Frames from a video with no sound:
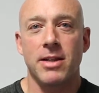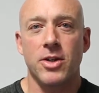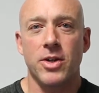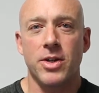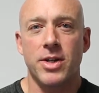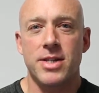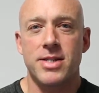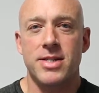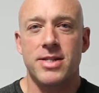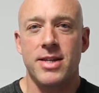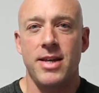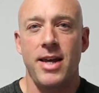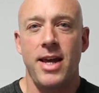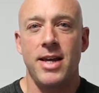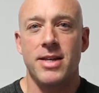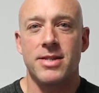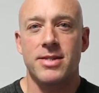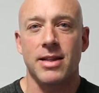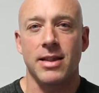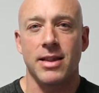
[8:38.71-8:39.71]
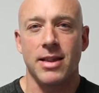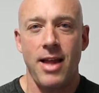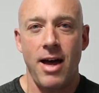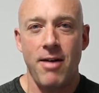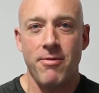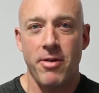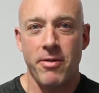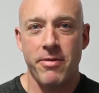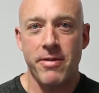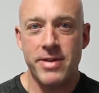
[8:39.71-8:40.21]
Luke is his
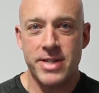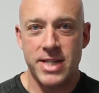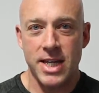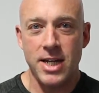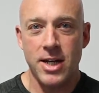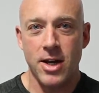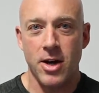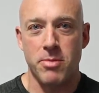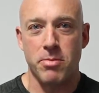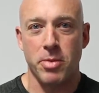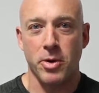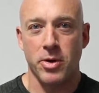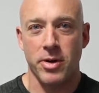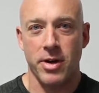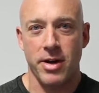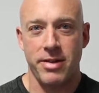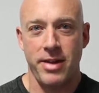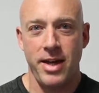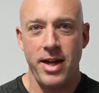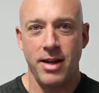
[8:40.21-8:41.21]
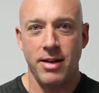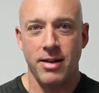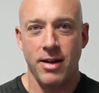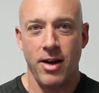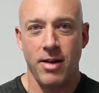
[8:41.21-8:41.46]
love of his Indo board, I think.